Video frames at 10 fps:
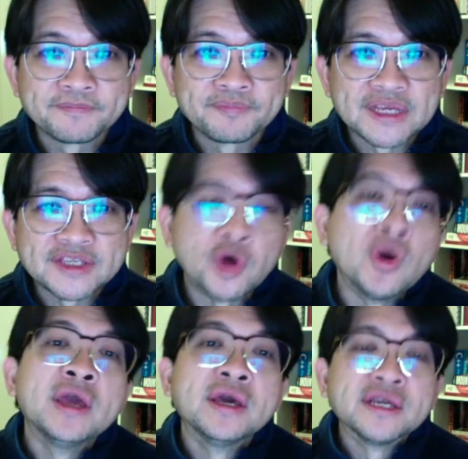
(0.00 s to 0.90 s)
So
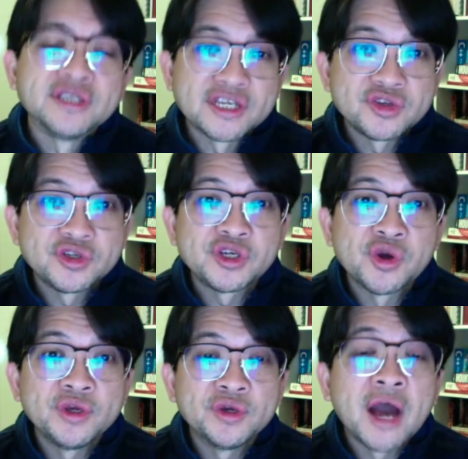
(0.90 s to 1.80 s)
just to show
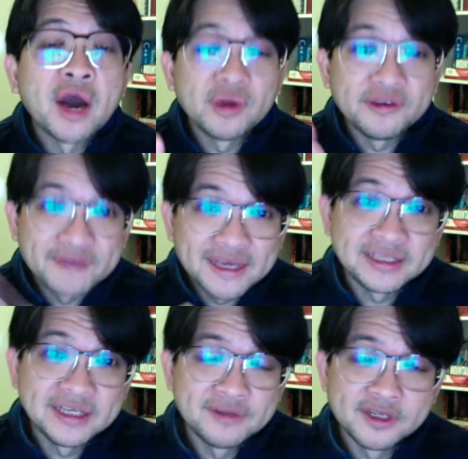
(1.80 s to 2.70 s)
you how
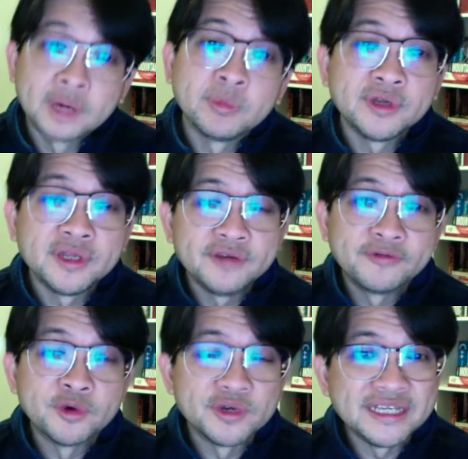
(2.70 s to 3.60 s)
effective the
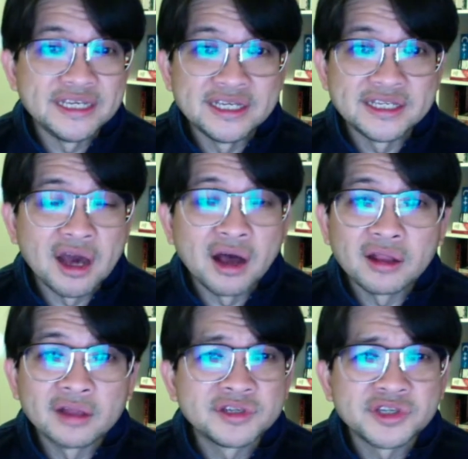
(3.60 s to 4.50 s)
WD-40 is,
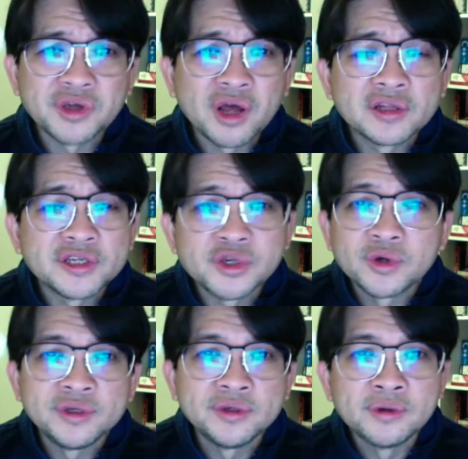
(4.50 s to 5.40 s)
I'll show
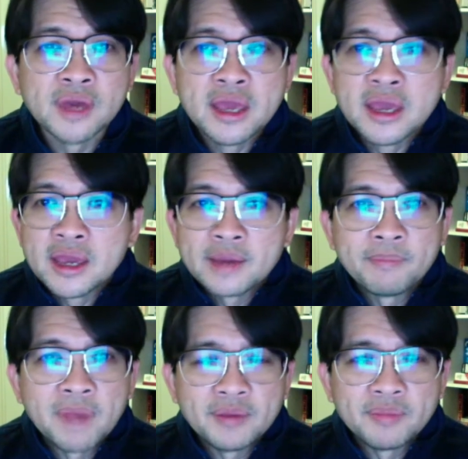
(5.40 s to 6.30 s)
you
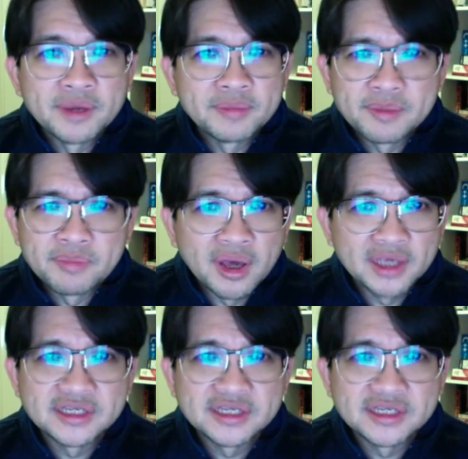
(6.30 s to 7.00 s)
my bikes.